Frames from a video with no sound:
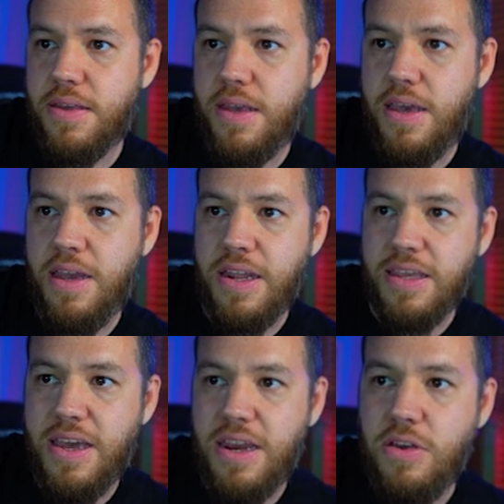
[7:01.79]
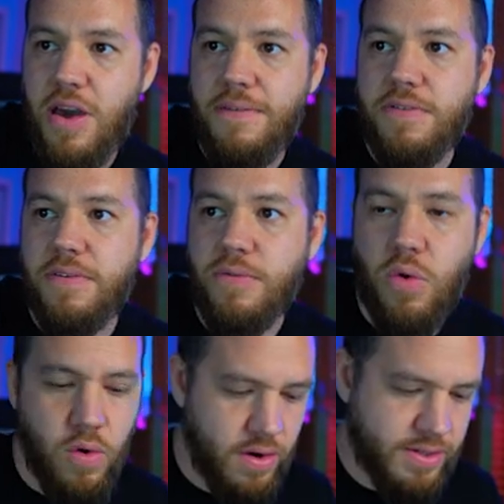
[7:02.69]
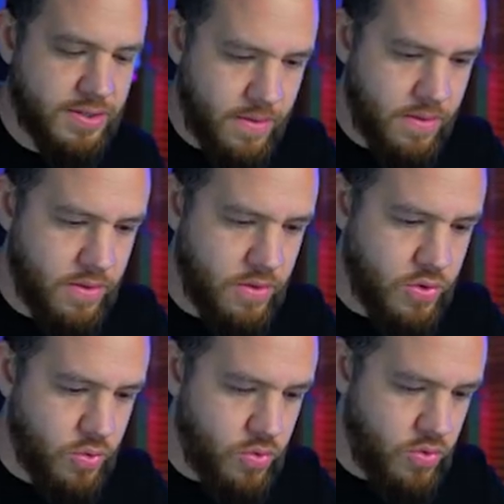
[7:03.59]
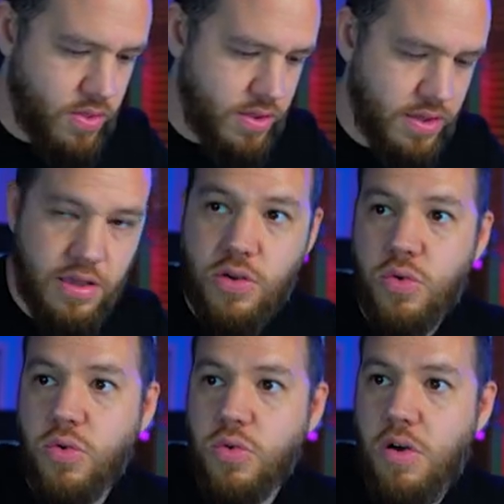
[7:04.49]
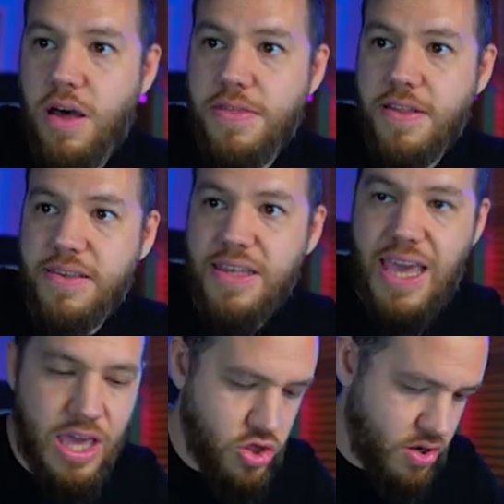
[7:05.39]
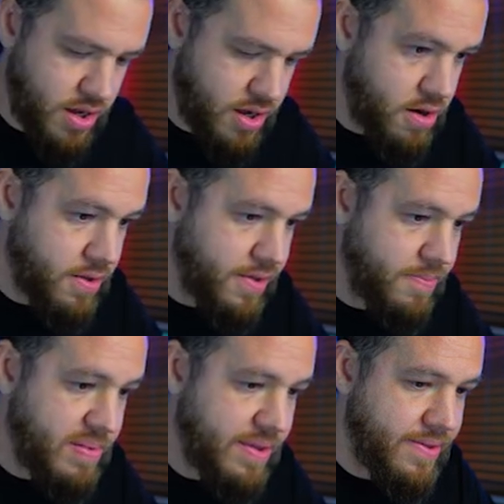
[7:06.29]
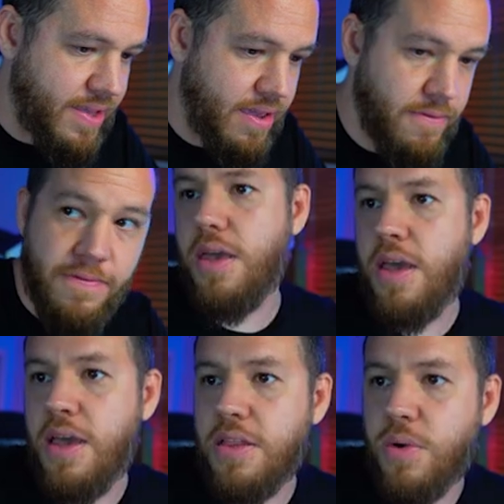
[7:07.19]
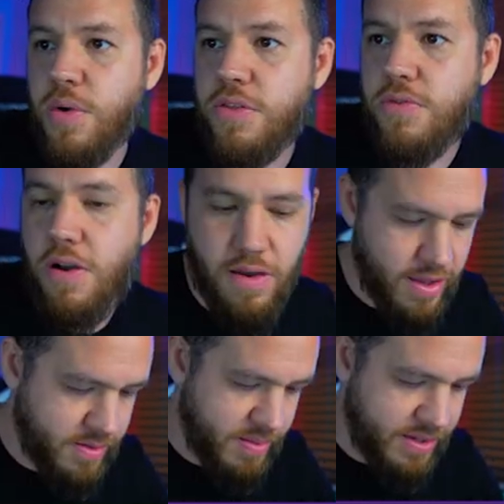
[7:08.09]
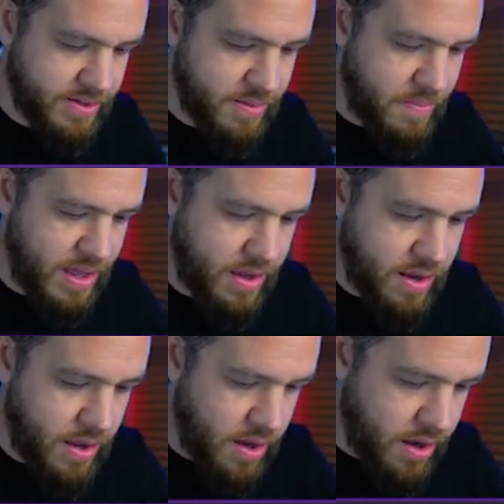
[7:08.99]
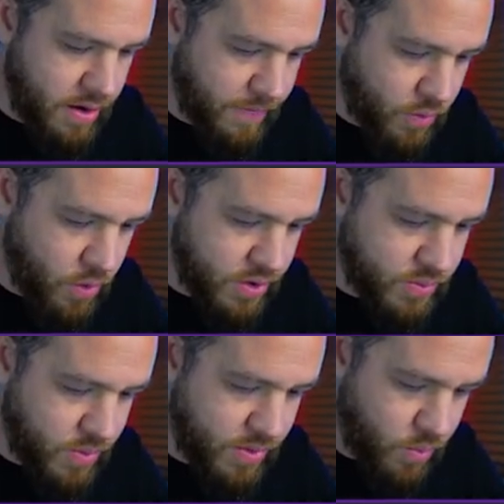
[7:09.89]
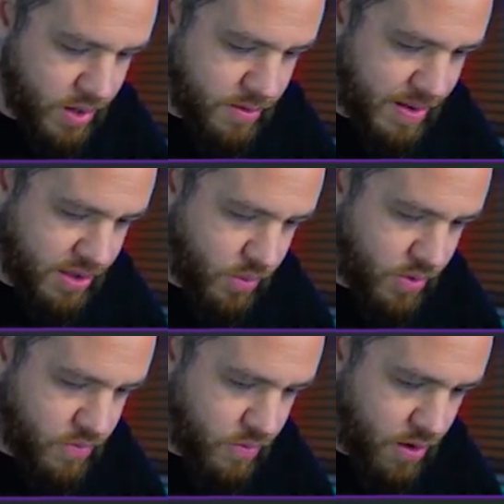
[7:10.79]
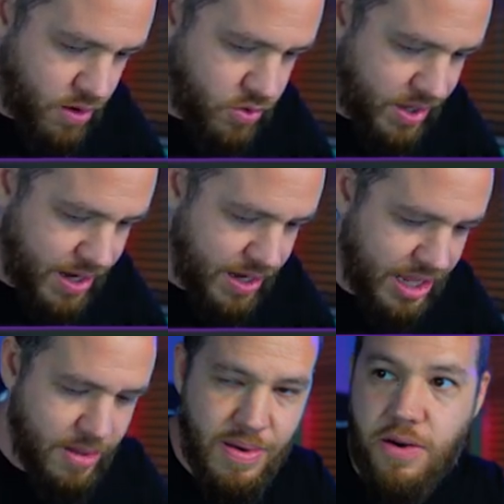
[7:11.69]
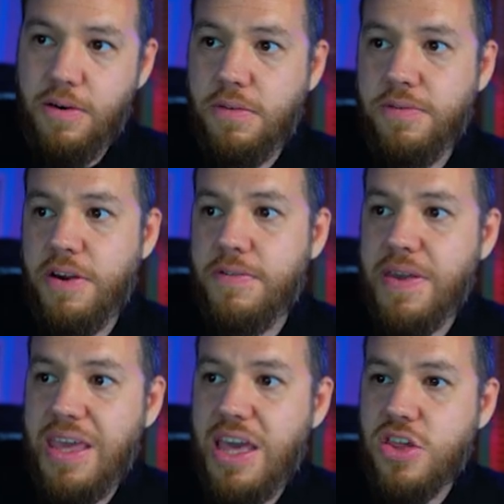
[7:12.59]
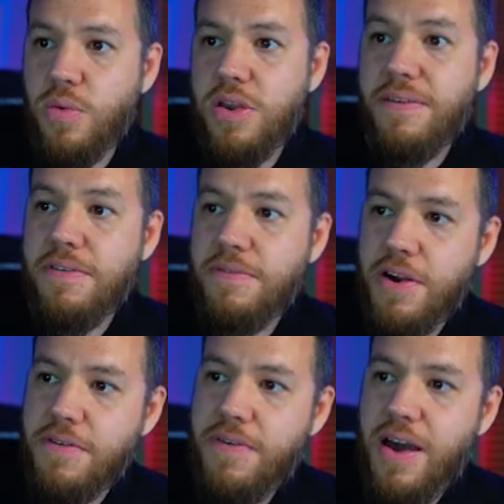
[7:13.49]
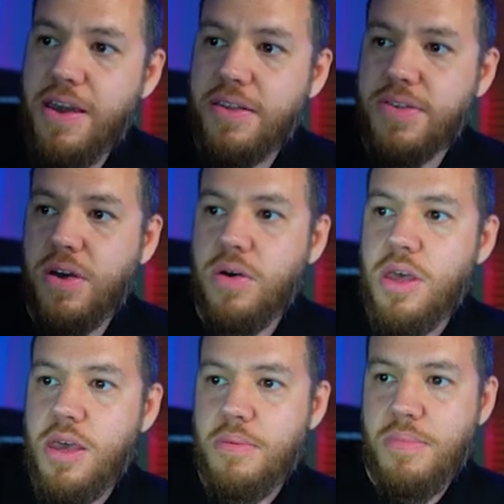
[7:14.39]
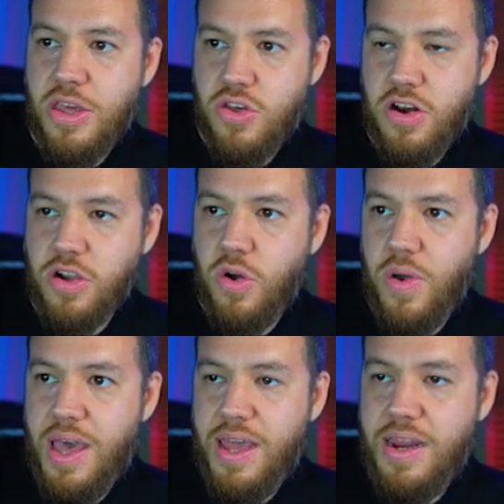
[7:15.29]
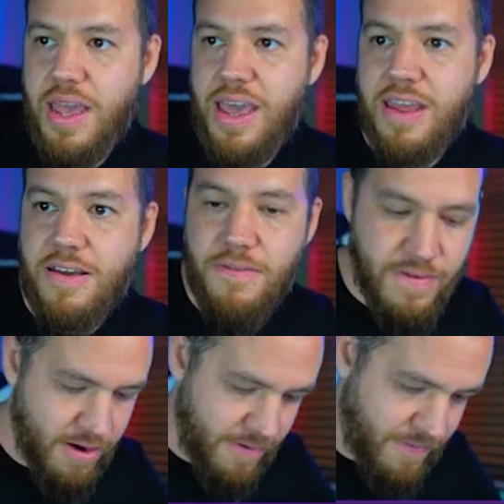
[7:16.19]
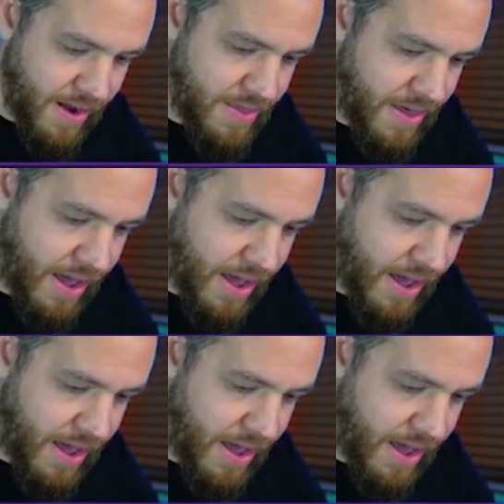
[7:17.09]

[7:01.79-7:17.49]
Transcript: And again, you have to, of course, do the Google authentication here to be safe. And the withdrawal has been submitted. And of course, when you make the withdrawal, you get an email verification where you have to verify it. So make sure to go ahead and verify that.